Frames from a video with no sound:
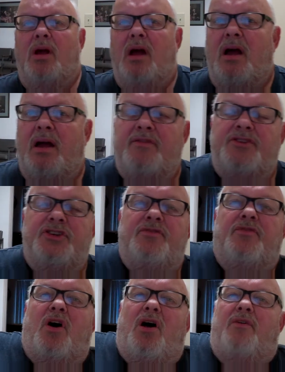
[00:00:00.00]
I was
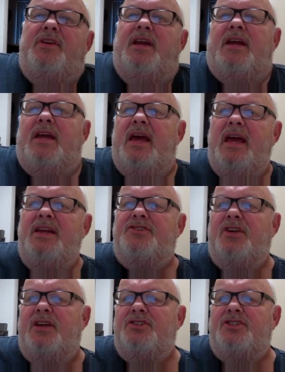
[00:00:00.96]
involved in a
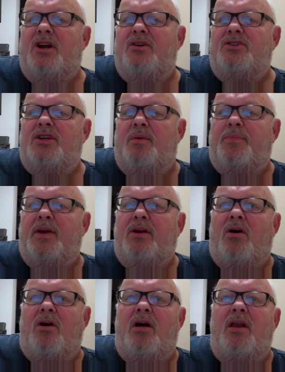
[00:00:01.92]
case I shared something
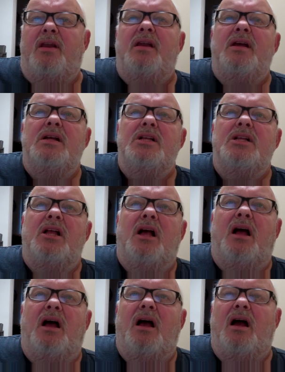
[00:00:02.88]
on
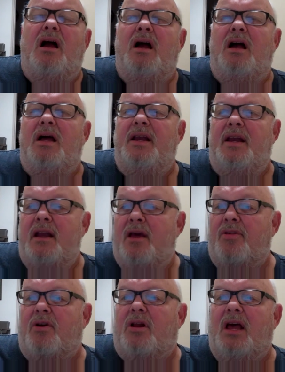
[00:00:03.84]
in
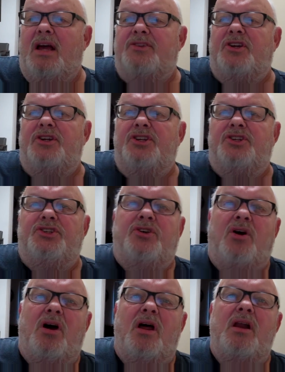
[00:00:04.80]
another class I just
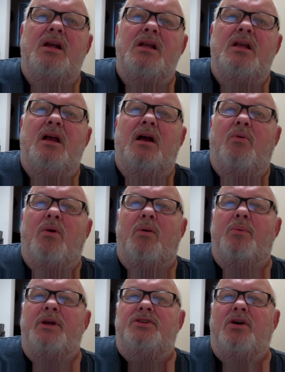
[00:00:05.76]
taught, where
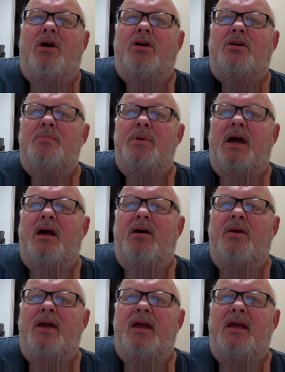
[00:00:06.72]
we talked
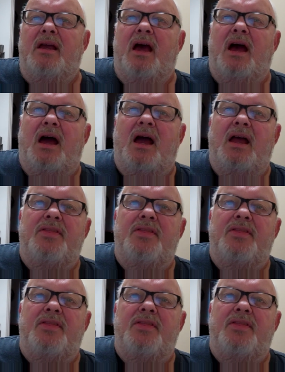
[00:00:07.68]
about a guy